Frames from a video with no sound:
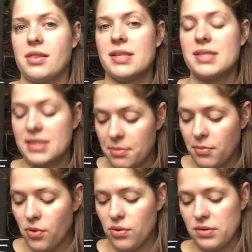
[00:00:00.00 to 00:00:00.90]
the
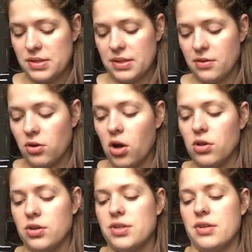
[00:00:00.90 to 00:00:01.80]
symbols and the
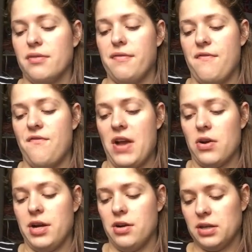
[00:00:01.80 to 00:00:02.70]
colors are
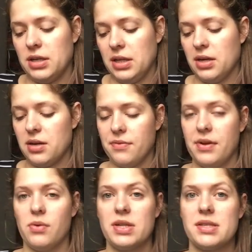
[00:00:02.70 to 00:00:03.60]
very unclear.
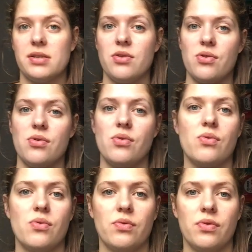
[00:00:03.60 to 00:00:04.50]
There is
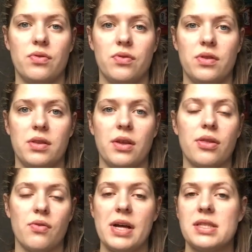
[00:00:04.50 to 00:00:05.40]
no, the
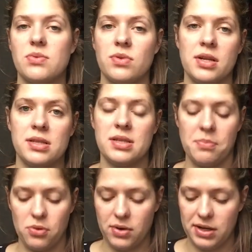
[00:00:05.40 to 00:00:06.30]
threads were not
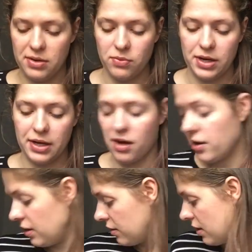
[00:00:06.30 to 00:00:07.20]
separated when I got
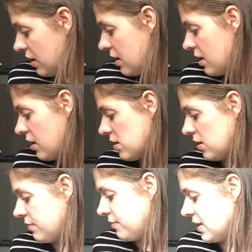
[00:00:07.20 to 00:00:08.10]
it.
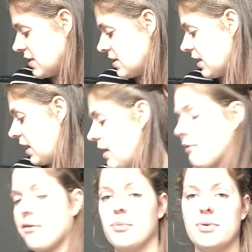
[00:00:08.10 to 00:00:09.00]
This is a kit
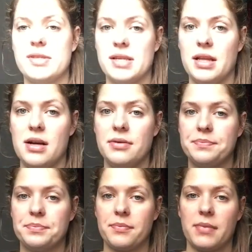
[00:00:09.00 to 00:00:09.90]
from Busilla,
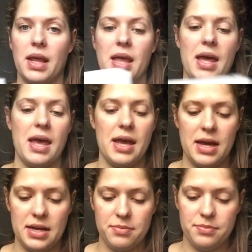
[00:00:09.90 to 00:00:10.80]

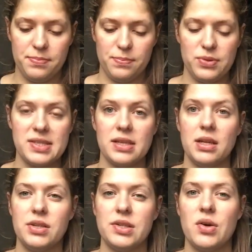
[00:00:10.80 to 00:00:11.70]
and
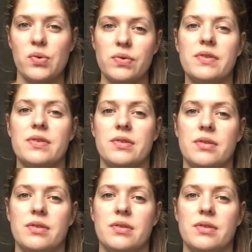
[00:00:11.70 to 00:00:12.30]
Busilla don't